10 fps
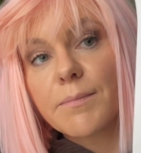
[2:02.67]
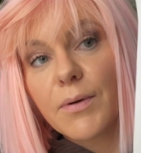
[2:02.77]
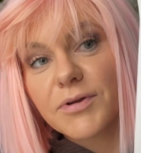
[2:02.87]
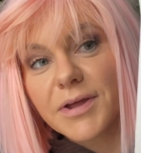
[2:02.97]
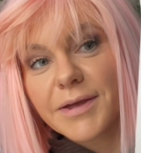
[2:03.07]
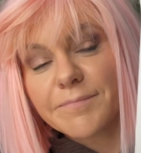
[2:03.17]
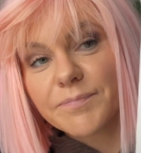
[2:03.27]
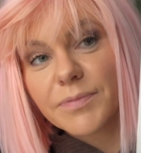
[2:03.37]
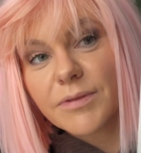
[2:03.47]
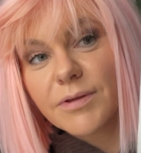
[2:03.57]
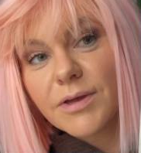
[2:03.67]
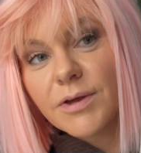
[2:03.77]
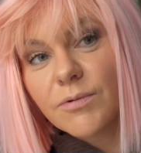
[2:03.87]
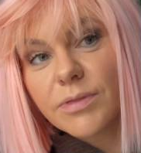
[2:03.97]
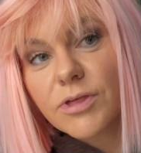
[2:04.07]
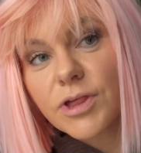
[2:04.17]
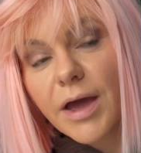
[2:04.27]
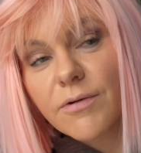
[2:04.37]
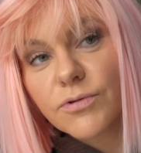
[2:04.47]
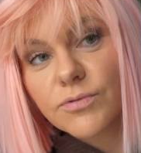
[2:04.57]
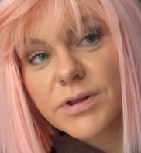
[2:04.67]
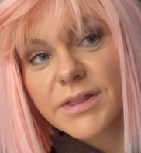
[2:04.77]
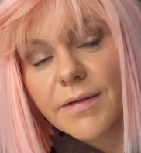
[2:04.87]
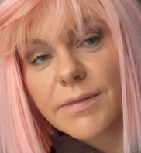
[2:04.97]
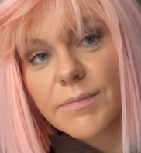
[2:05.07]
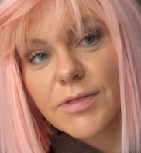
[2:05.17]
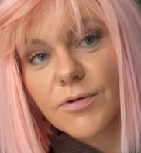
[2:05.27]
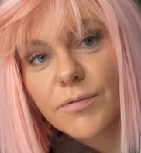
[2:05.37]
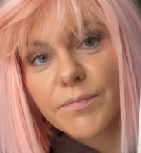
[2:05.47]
body with the chakras running down the middle.